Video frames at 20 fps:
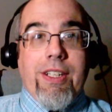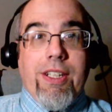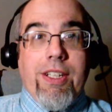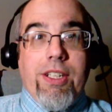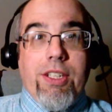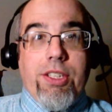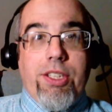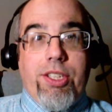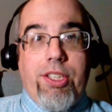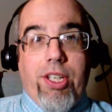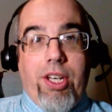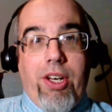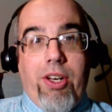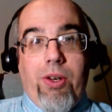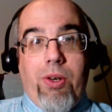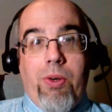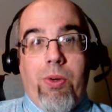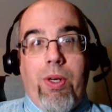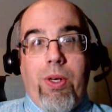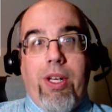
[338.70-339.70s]

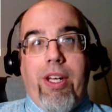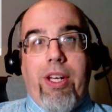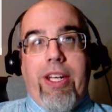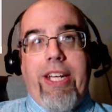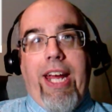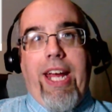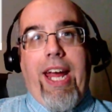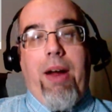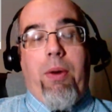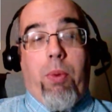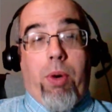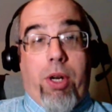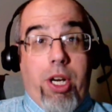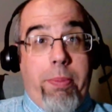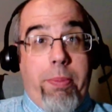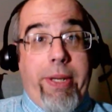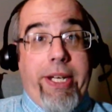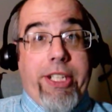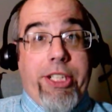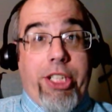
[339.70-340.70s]
So, yeah, we're going
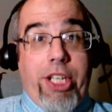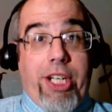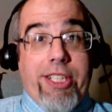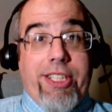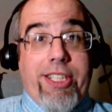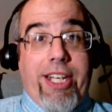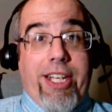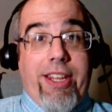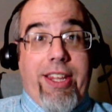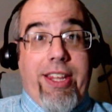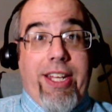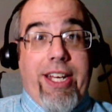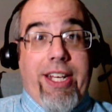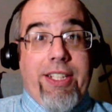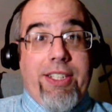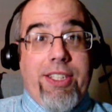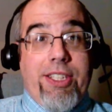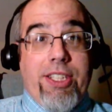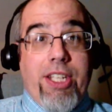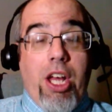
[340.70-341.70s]
to be adjusting
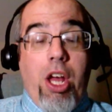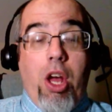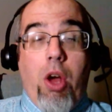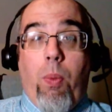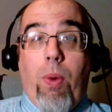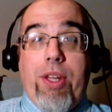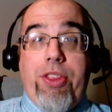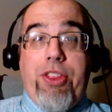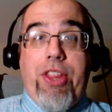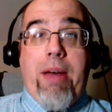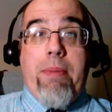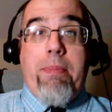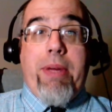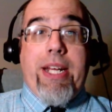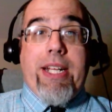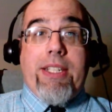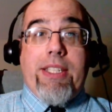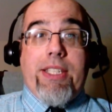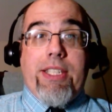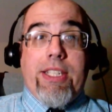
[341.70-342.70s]
things. What that
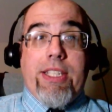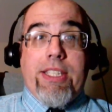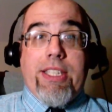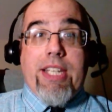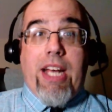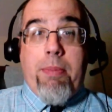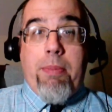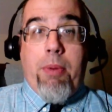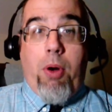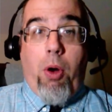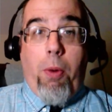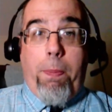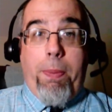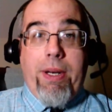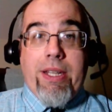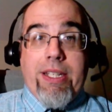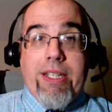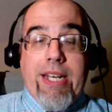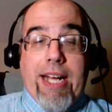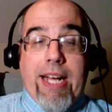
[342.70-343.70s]
means is I'm hoping
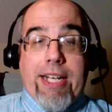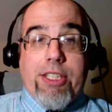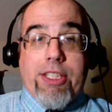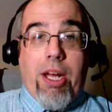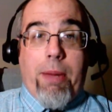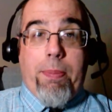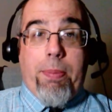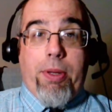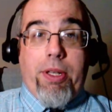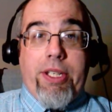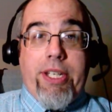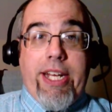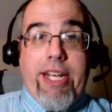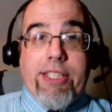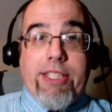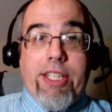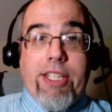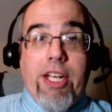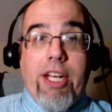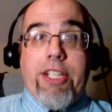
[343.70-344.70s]
in the next couple of
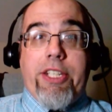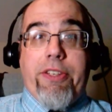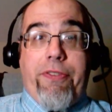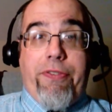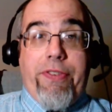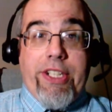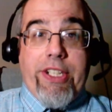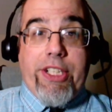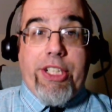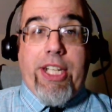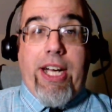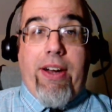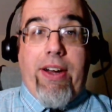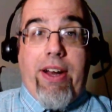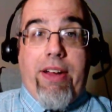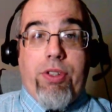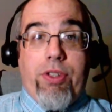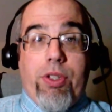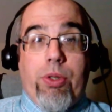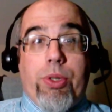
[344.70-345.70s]
days to finish out
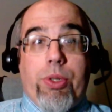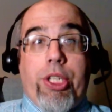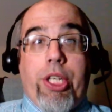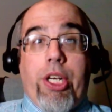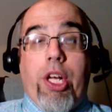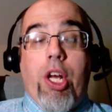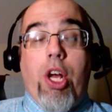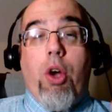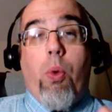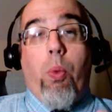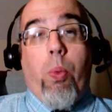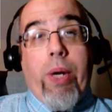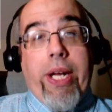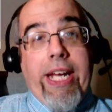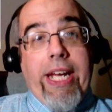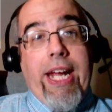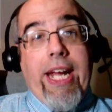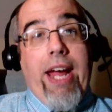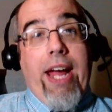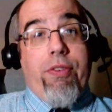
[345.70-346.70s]
evolution.
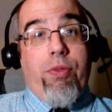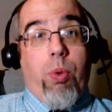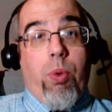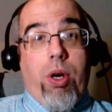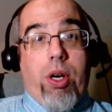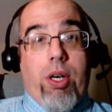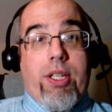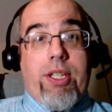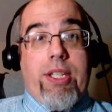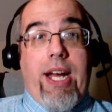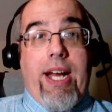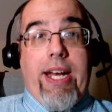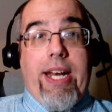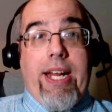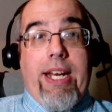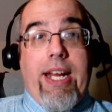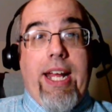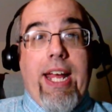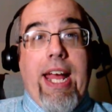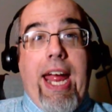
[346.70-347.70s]
We have worked on
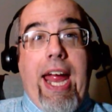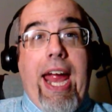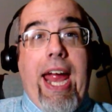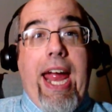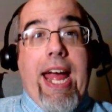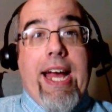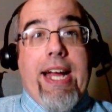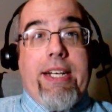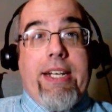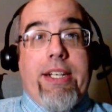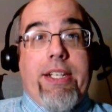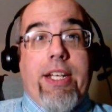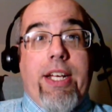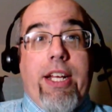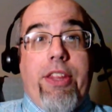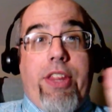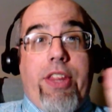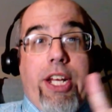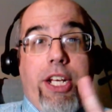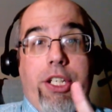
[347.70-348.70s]
it. And
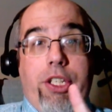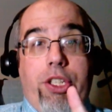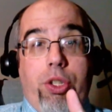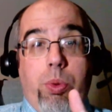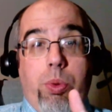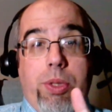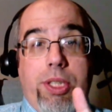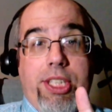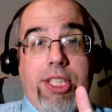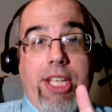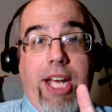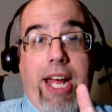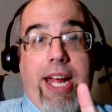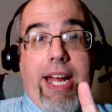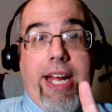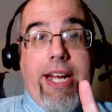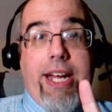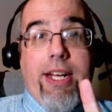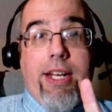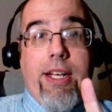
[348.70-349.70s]
they do
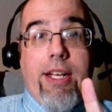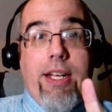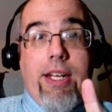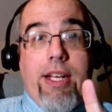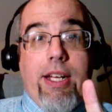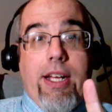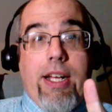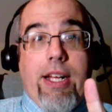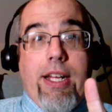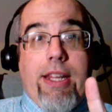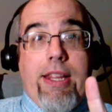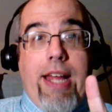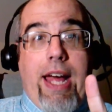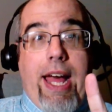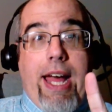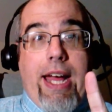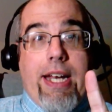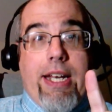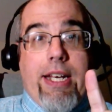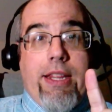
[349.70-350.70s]
say
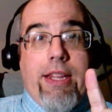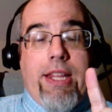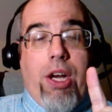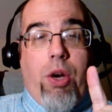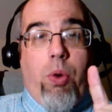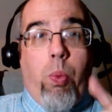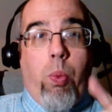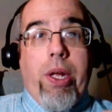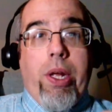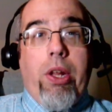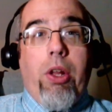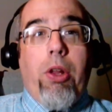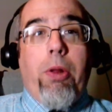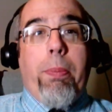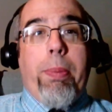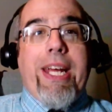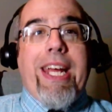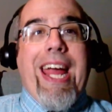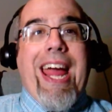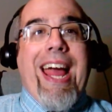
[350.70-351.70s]
that there will
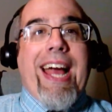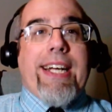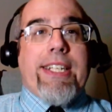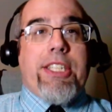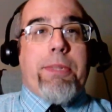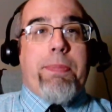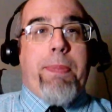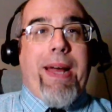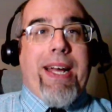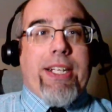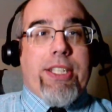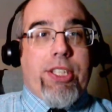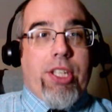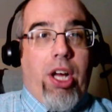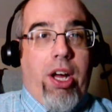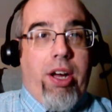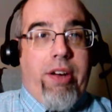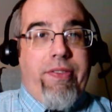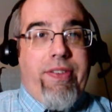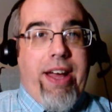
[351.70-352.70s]
be aspects
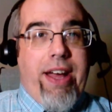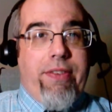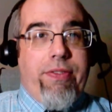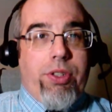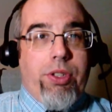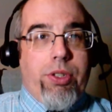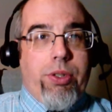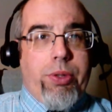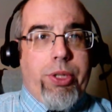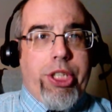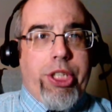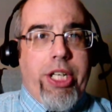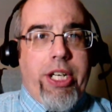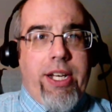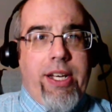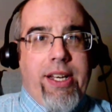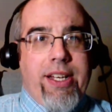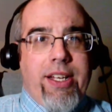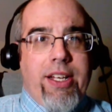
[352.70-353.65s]
of evolution